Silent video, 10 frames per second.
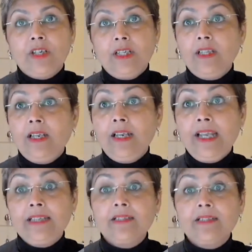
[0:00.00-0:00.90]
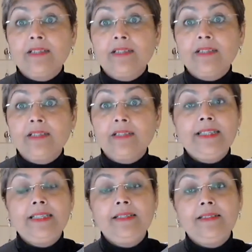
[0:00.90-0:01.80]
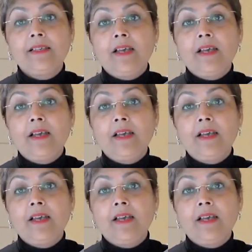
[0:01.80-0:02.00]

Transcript: in the late 90s,